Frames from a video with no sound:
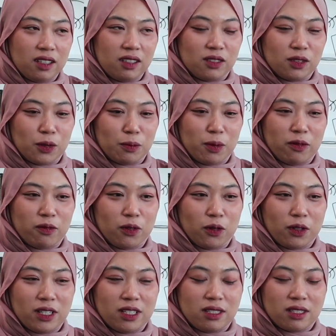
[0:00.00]
So
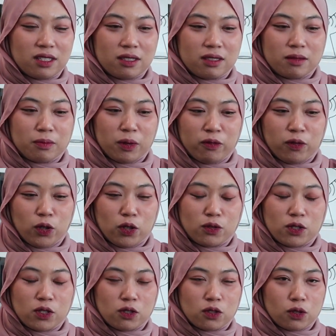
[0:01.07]
before
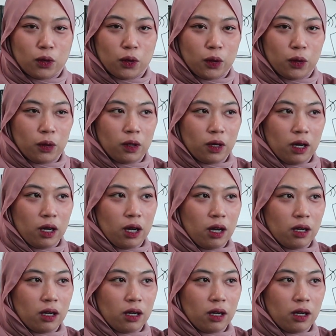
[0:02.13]
using Zoho,